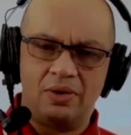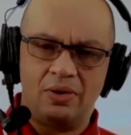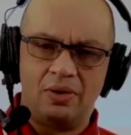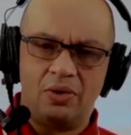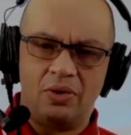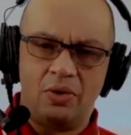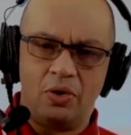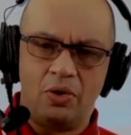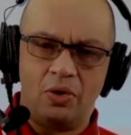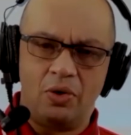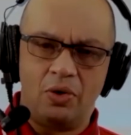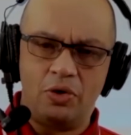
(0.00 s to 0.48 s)

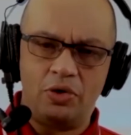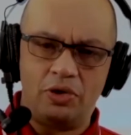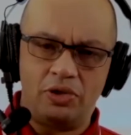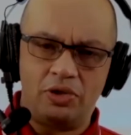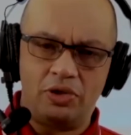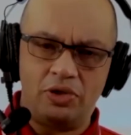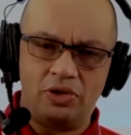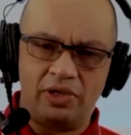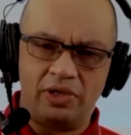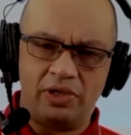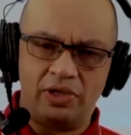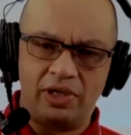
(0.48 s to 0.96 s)
On
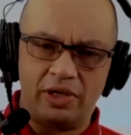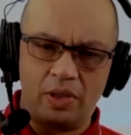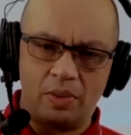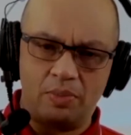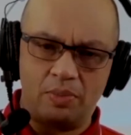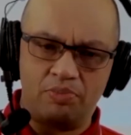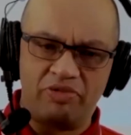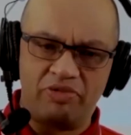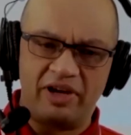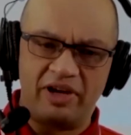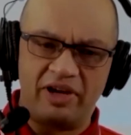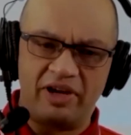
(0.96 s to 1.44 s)
you take your
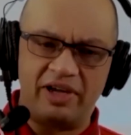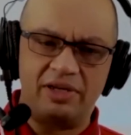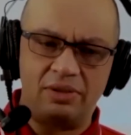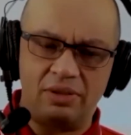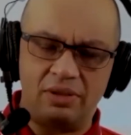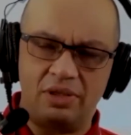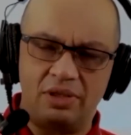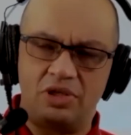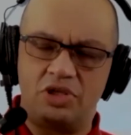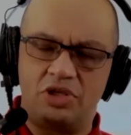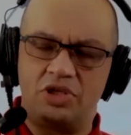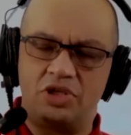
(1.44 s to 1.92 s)
brain to
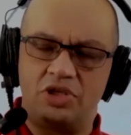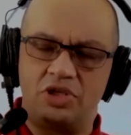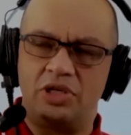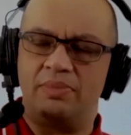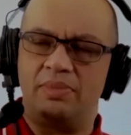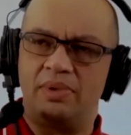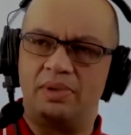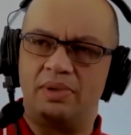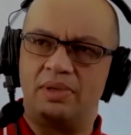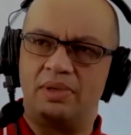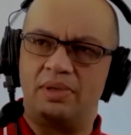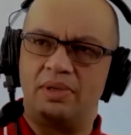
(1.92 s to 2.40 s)
the
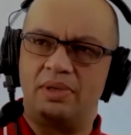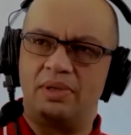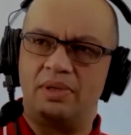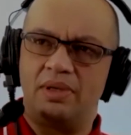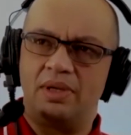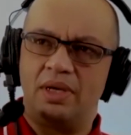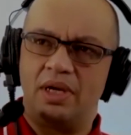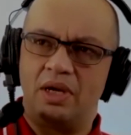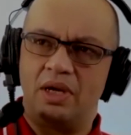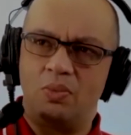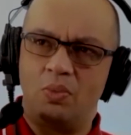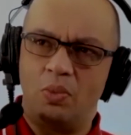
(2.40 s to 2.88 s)
gym
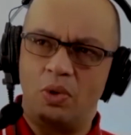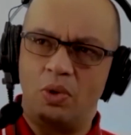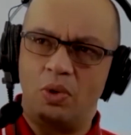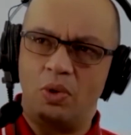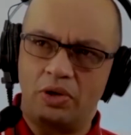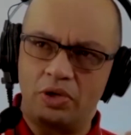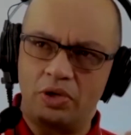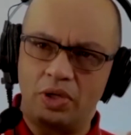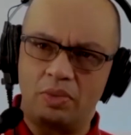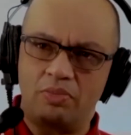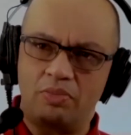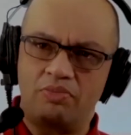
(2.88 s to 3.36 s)
and work
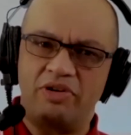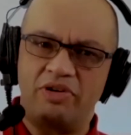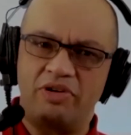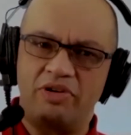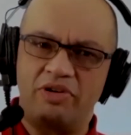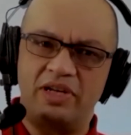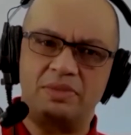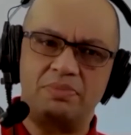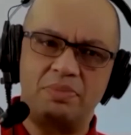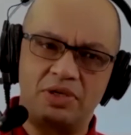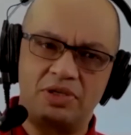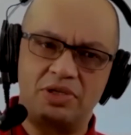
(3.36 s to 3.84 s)
on your brain
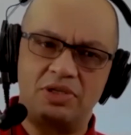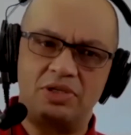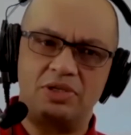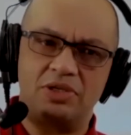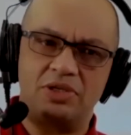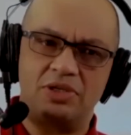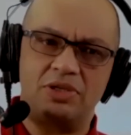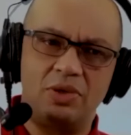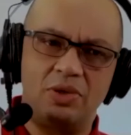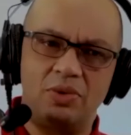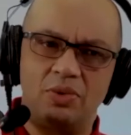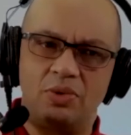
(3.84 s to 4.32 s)
as much as
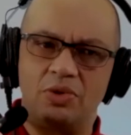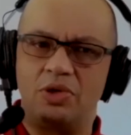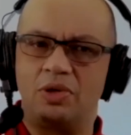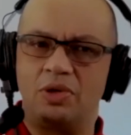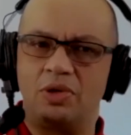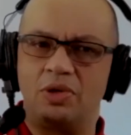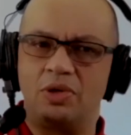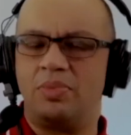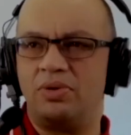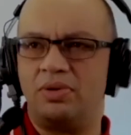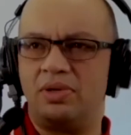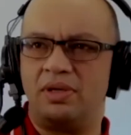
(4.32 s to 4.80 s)
you do on your
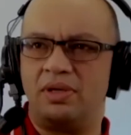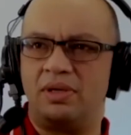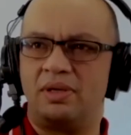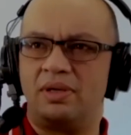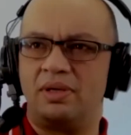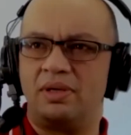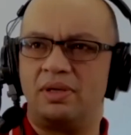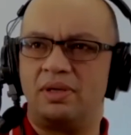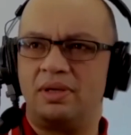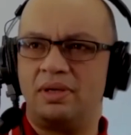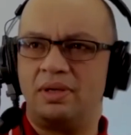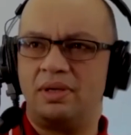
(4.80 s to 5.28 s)
body.
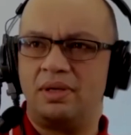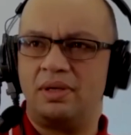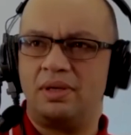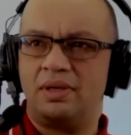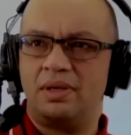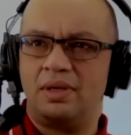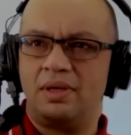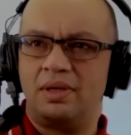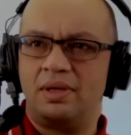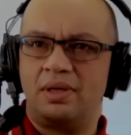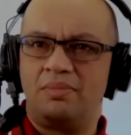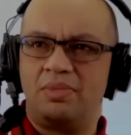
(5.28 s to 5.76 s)

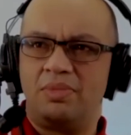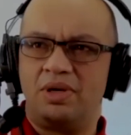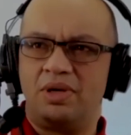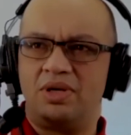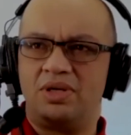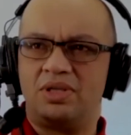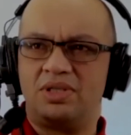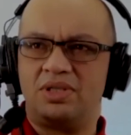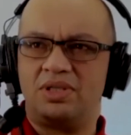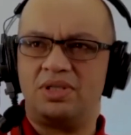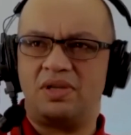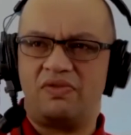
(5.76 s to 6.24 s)
Because
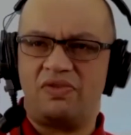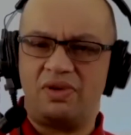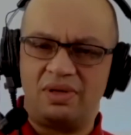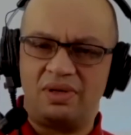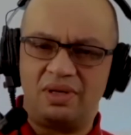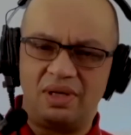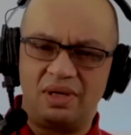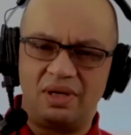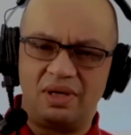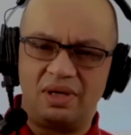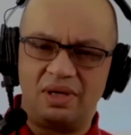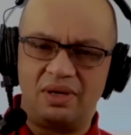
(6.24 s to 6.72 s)
if you
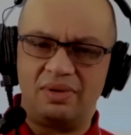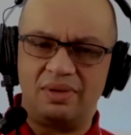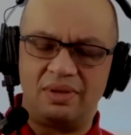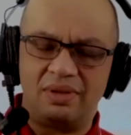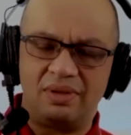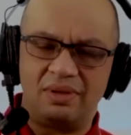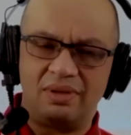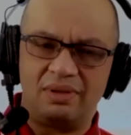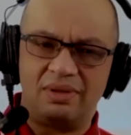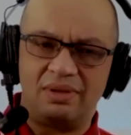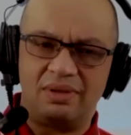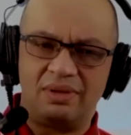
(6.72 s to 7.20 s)
don't,
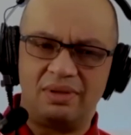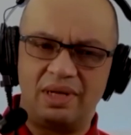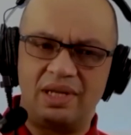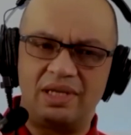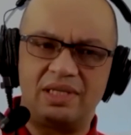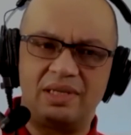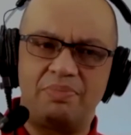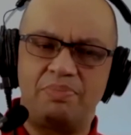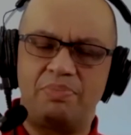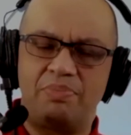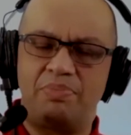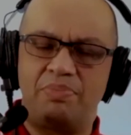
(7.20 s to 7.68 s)
then
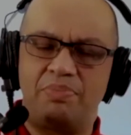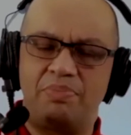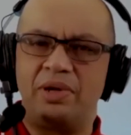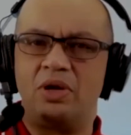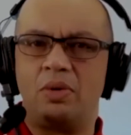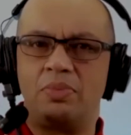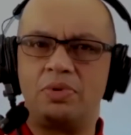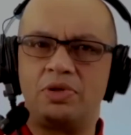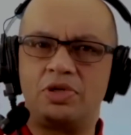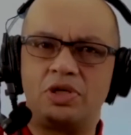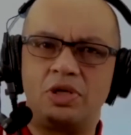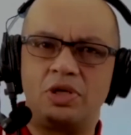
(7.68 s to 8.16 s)
there's a big
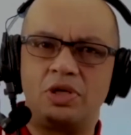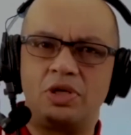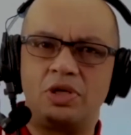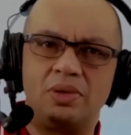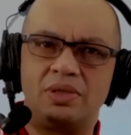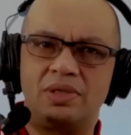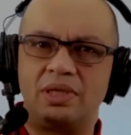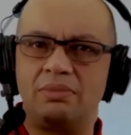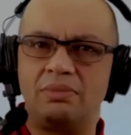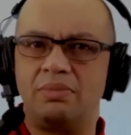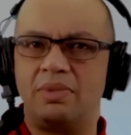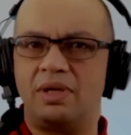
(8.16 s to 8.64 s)

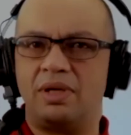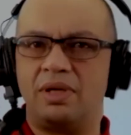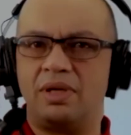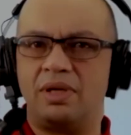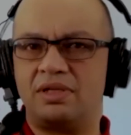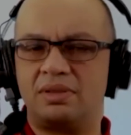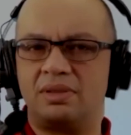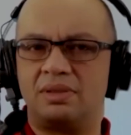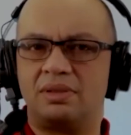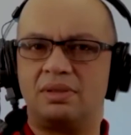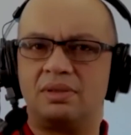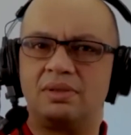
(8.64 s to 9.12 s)
opportunity
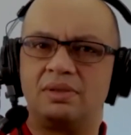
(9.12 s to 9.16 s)
missed.